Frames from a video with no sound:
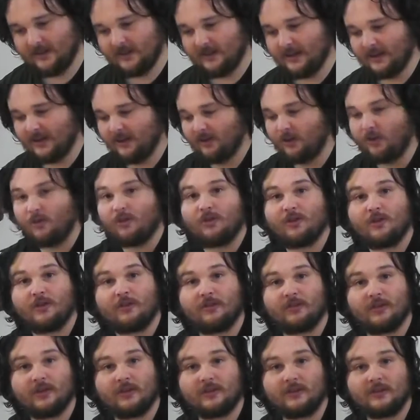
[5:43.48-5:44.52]
and onto the
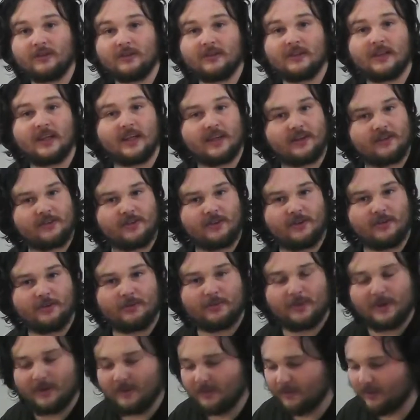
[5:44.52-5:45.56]
floor.
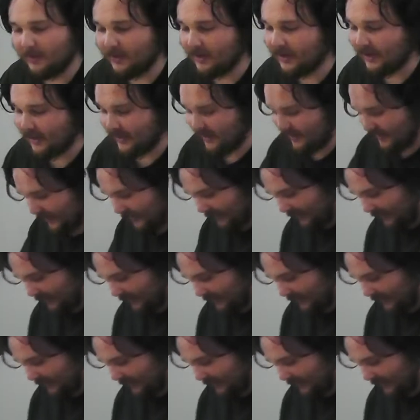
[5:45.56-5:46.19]
Excuse me while I collect